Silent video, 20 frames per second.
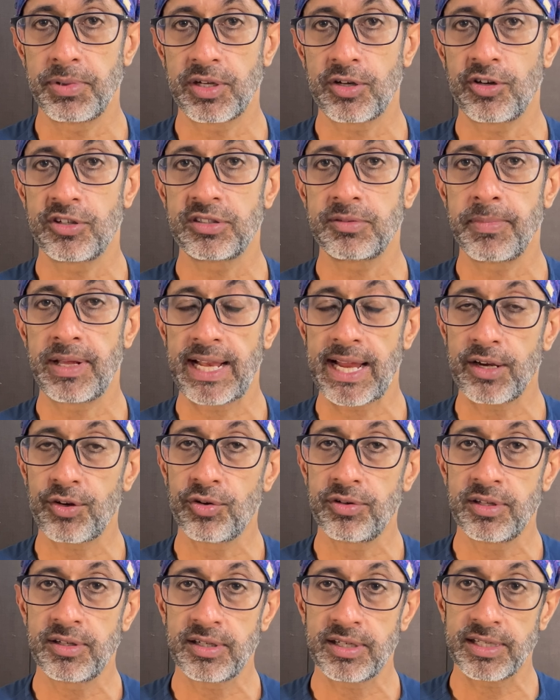because
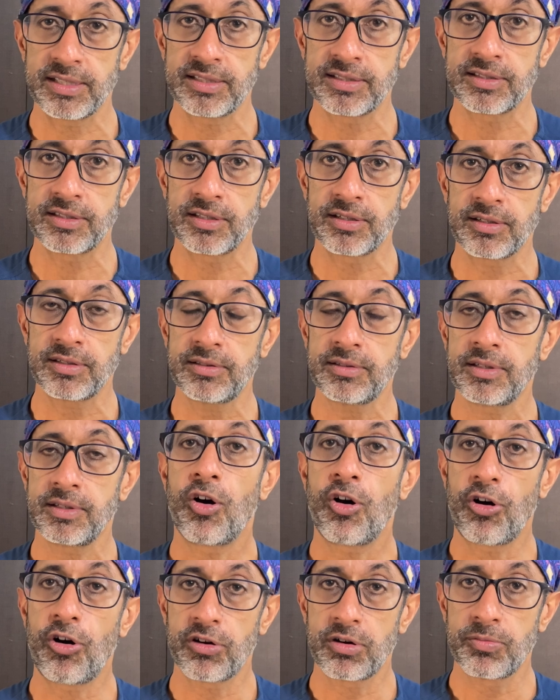melatonin is the
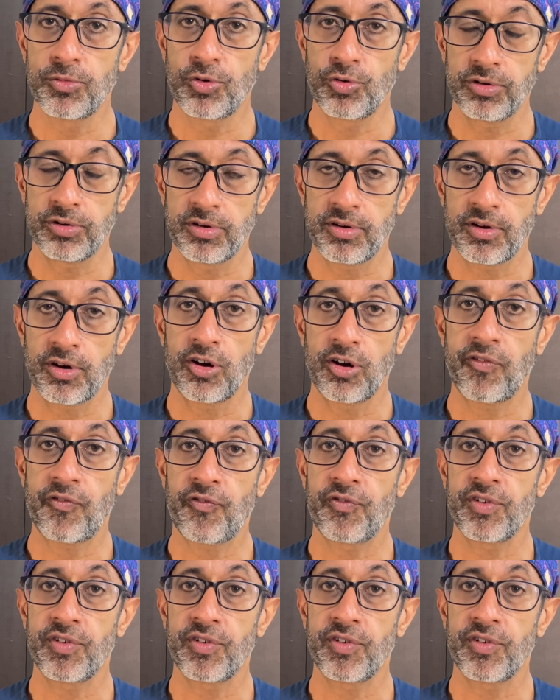hormone of